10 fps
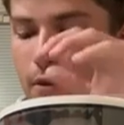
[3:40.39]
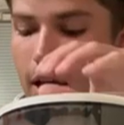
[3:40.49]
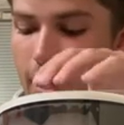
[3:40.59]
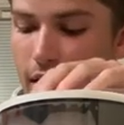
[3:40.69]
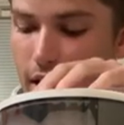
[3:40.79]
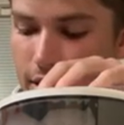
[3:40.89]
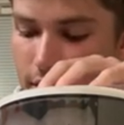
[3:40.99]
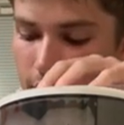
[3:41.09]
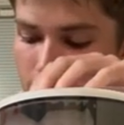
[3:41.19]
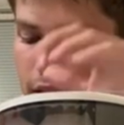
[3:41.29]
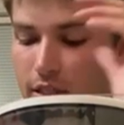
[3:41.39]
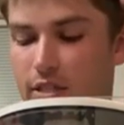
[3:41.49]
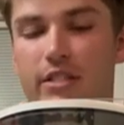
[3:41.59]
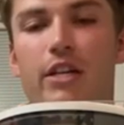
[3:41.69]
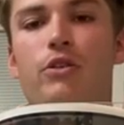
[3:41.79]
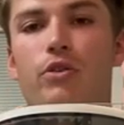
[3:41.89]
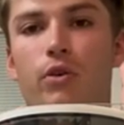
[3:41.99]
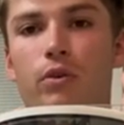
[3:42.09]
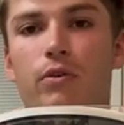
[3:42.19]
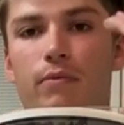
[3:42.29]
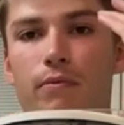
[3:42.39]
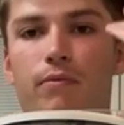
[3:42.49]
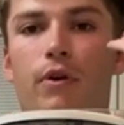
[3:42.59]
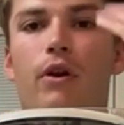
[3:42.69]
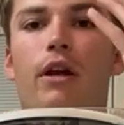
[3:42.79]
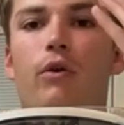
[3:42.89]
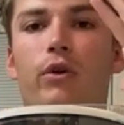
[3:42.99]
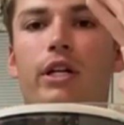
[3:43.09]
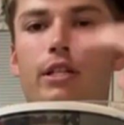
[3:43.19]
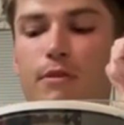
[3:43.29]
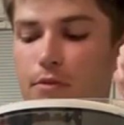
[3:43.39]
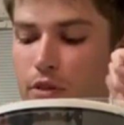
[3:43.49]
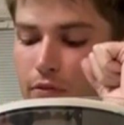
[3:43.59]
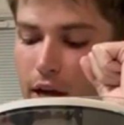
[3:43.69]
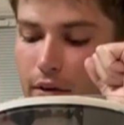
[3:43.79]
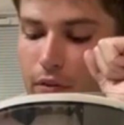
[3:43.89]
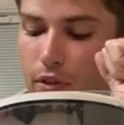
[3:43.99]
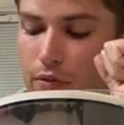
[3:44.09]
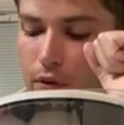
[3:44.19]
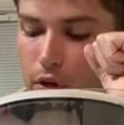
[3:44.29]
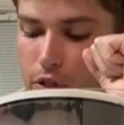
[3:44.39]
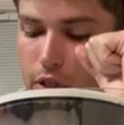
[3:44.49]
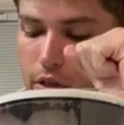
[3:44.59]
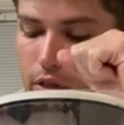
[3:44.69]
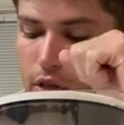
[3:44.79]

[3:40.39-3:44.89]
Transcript: and a cell is essential for an organism's survival and function.